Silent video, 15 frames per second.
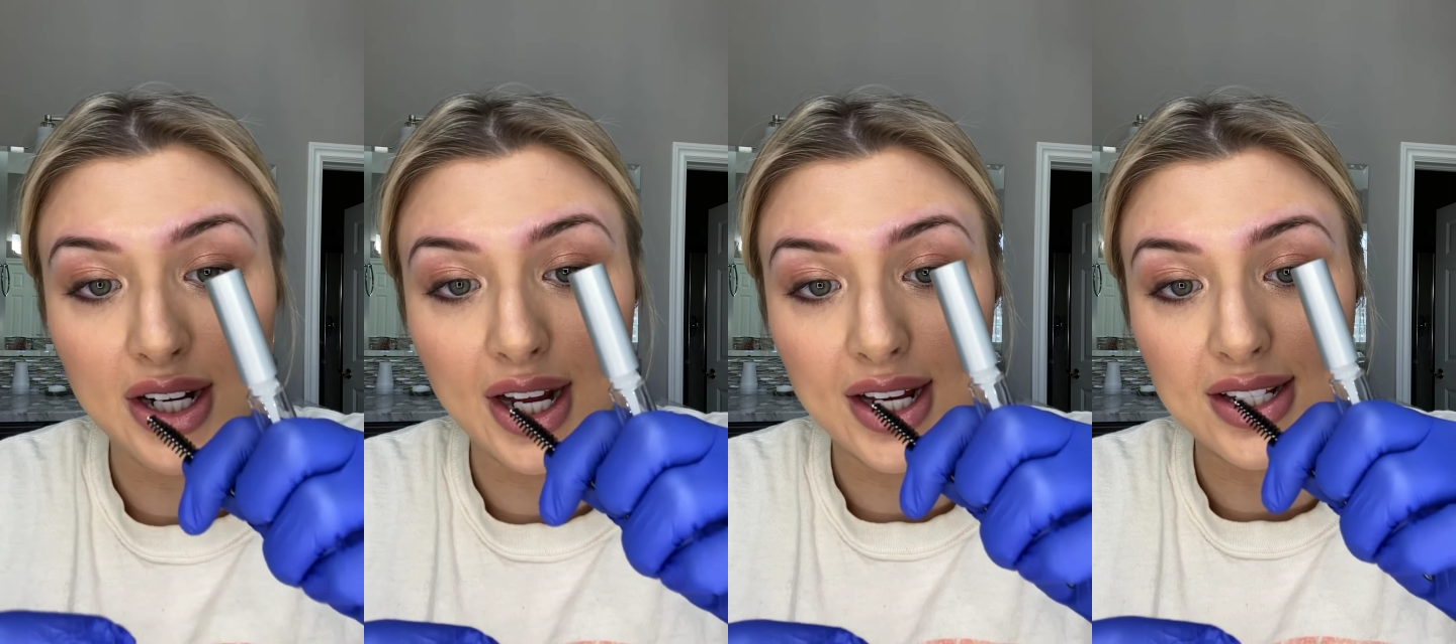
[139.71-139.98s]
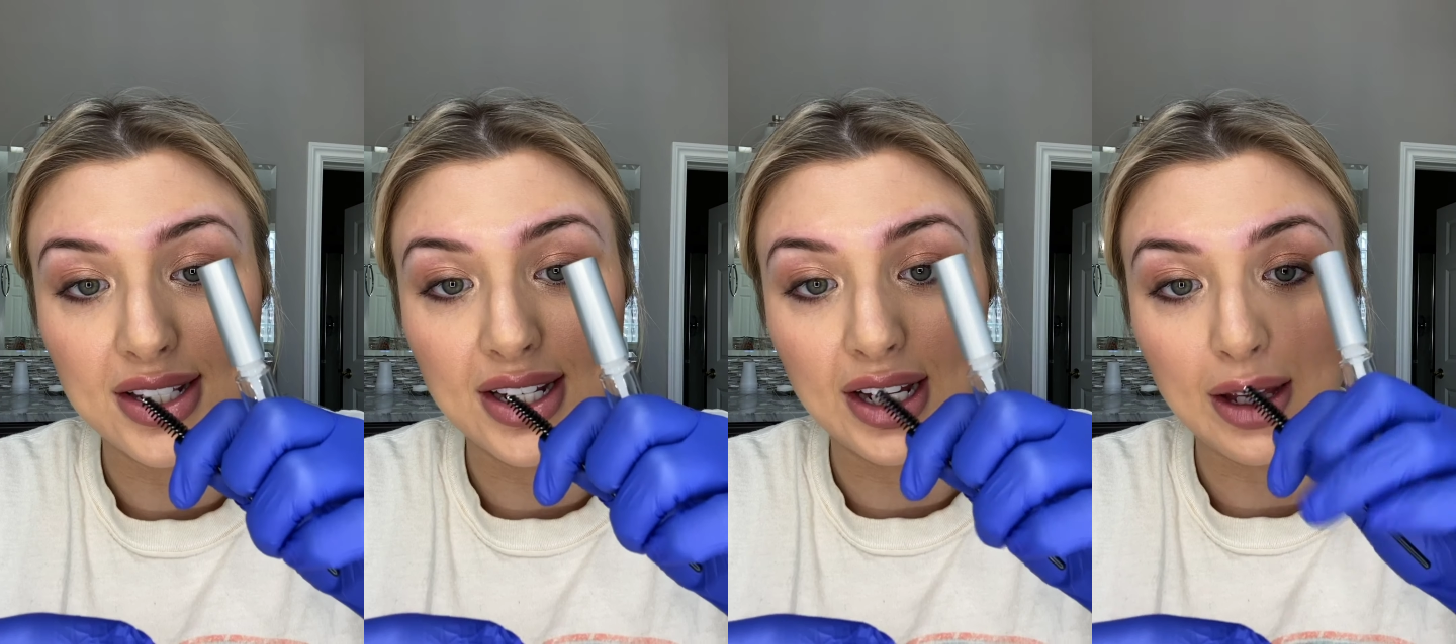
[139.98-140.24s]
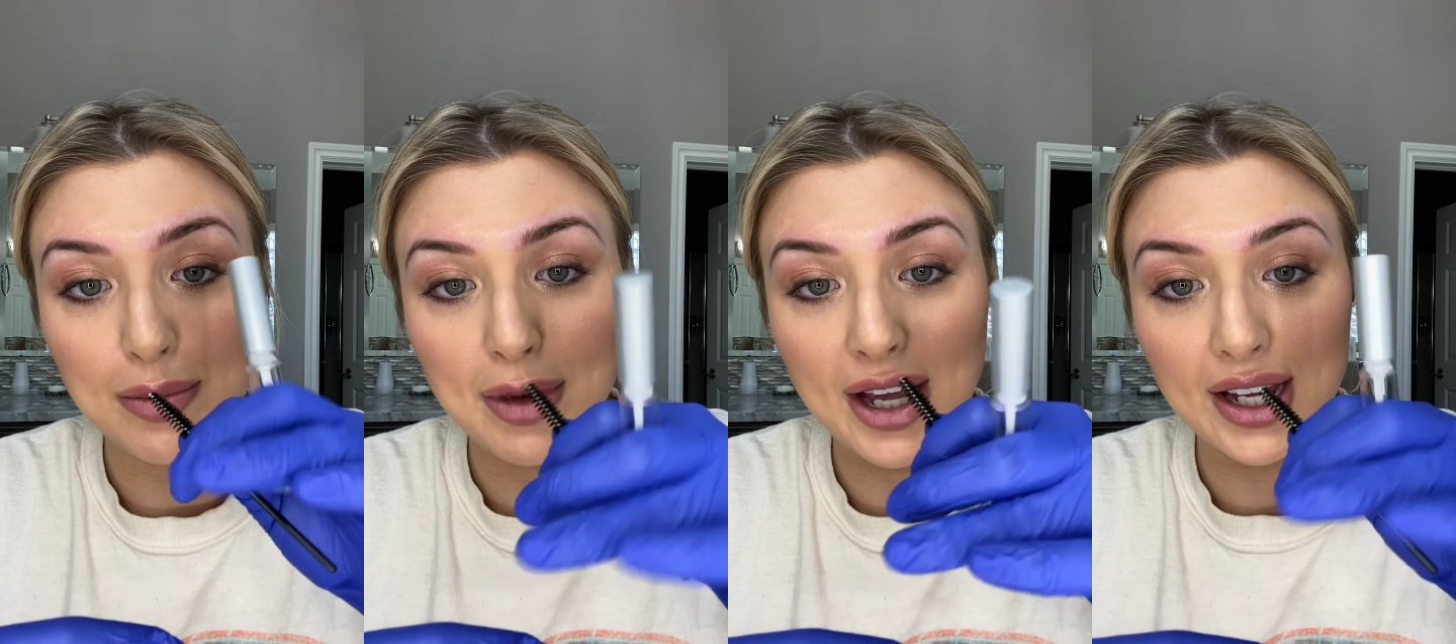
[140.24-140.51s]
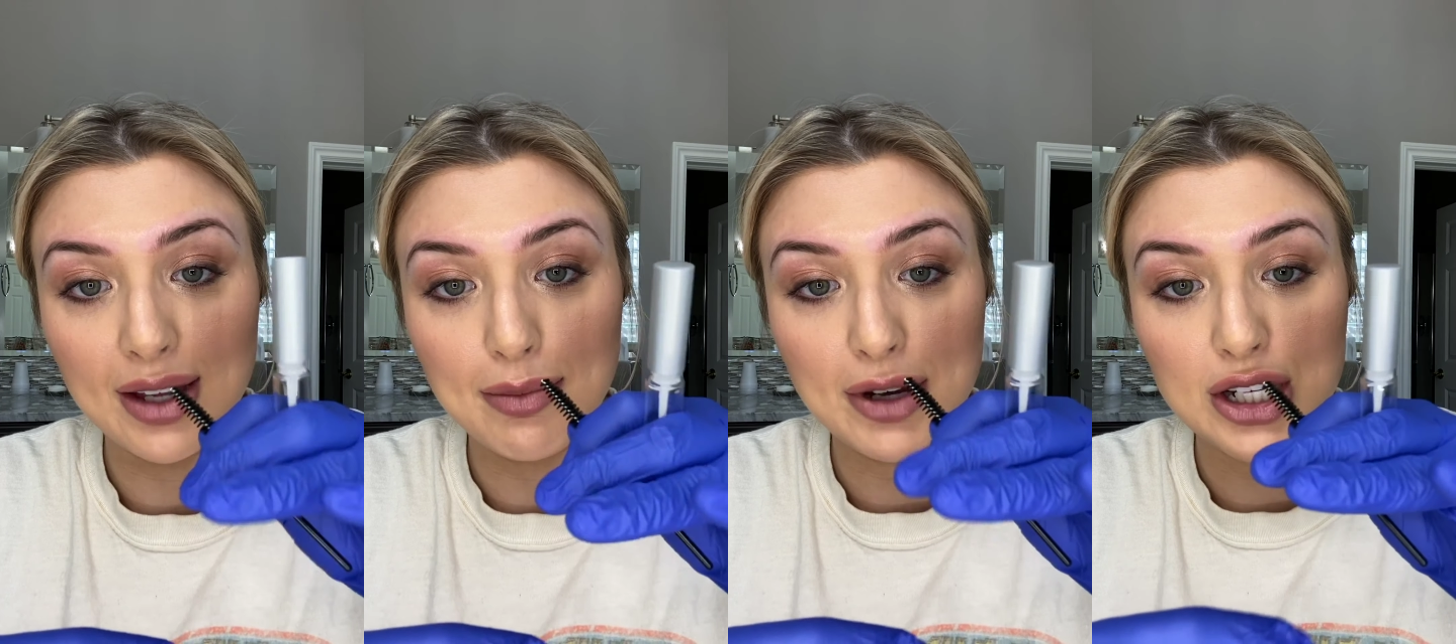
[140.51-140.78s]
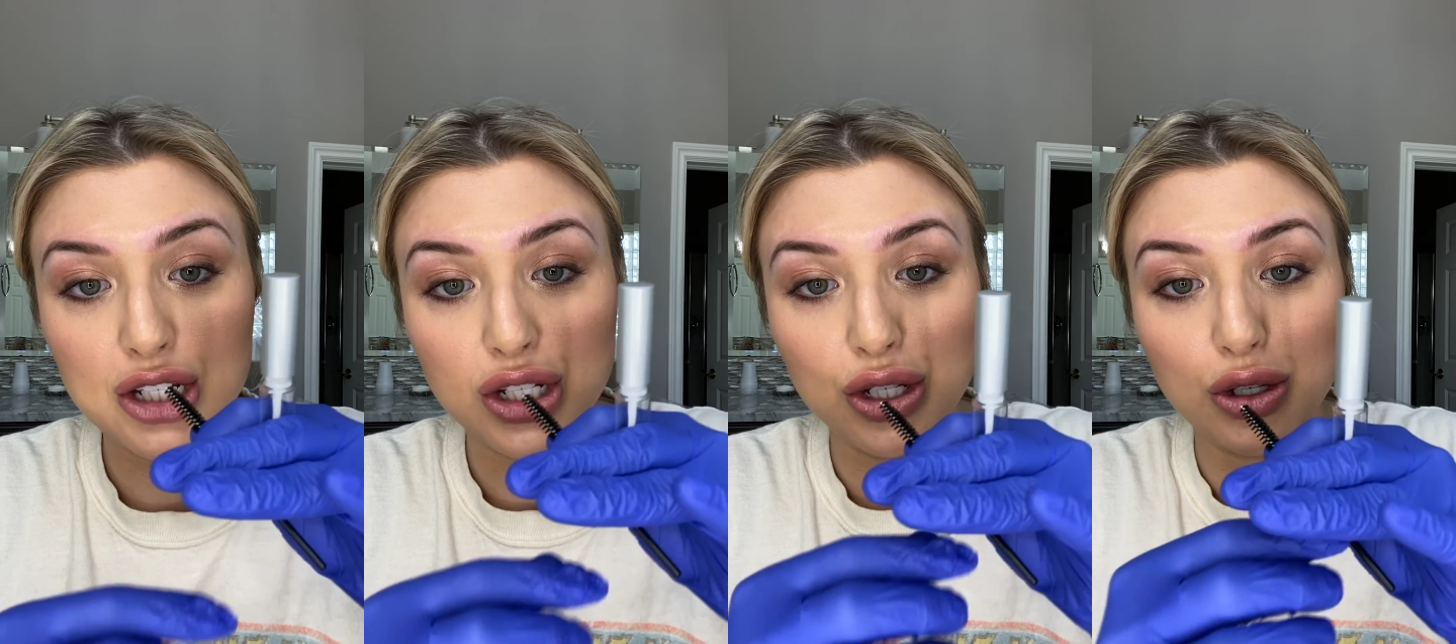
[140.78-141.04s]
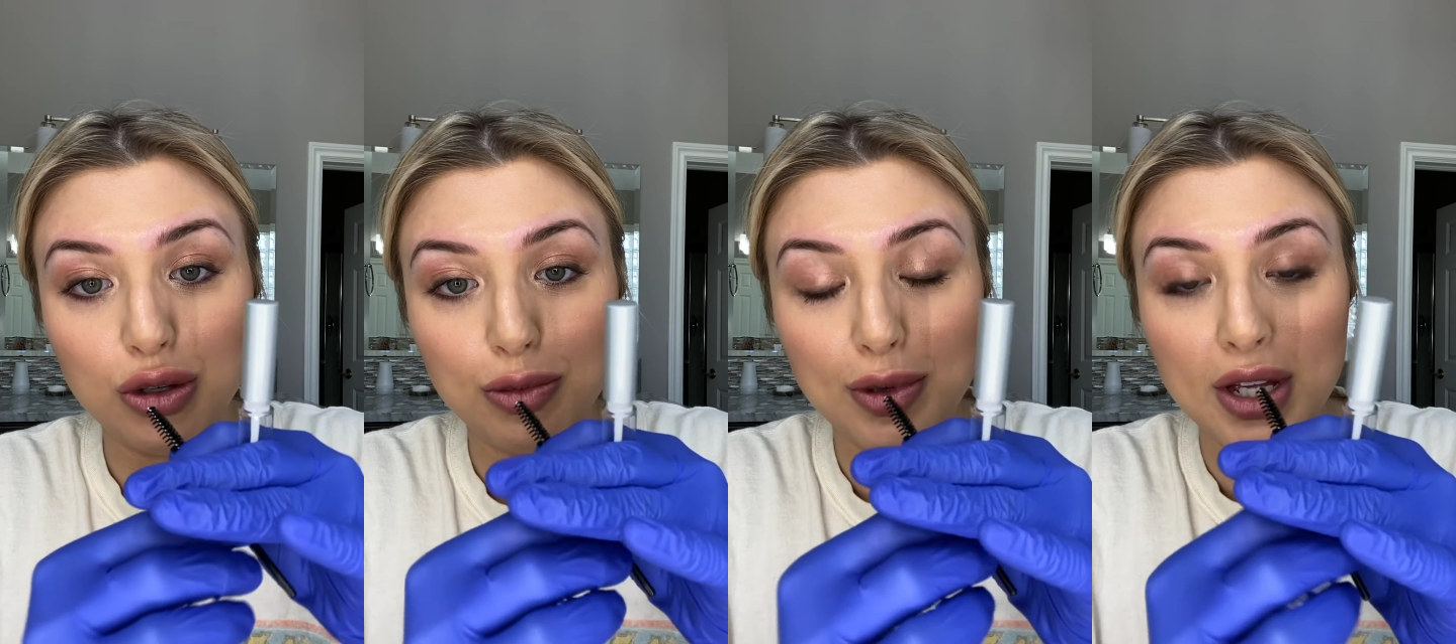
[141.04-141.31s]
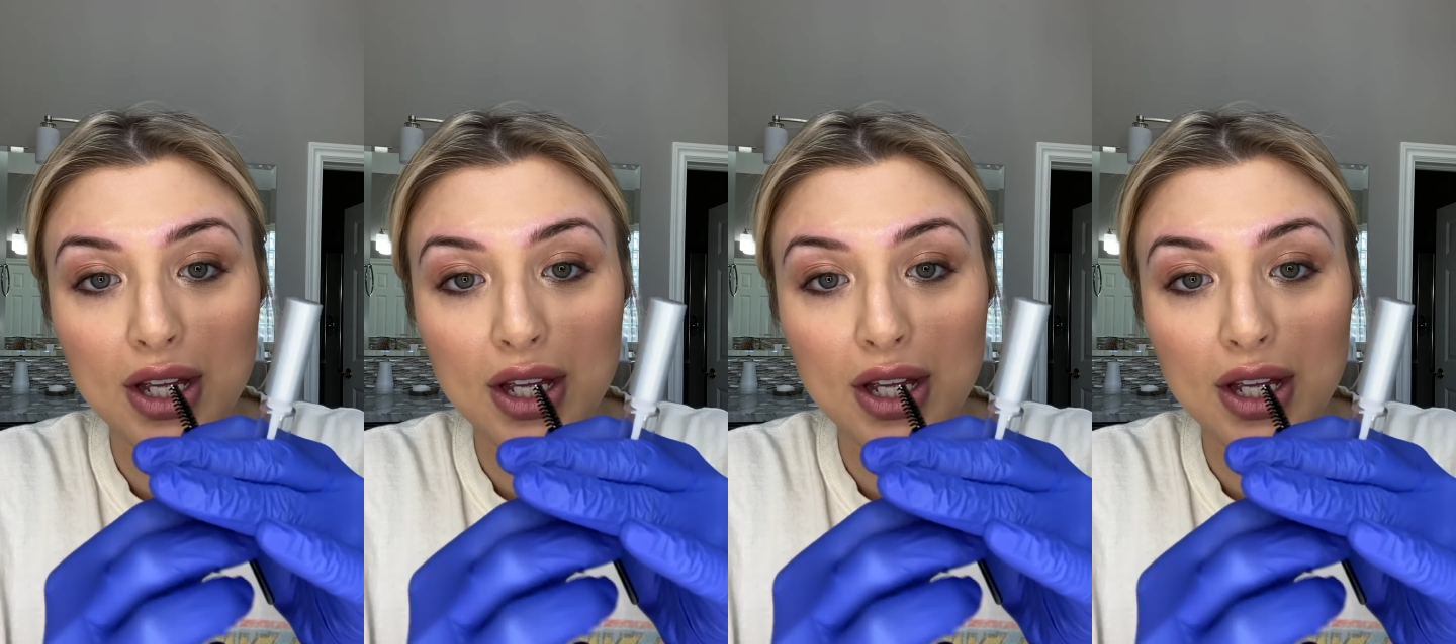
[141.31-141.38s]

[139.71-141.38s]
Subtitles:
I stick it back in my tube,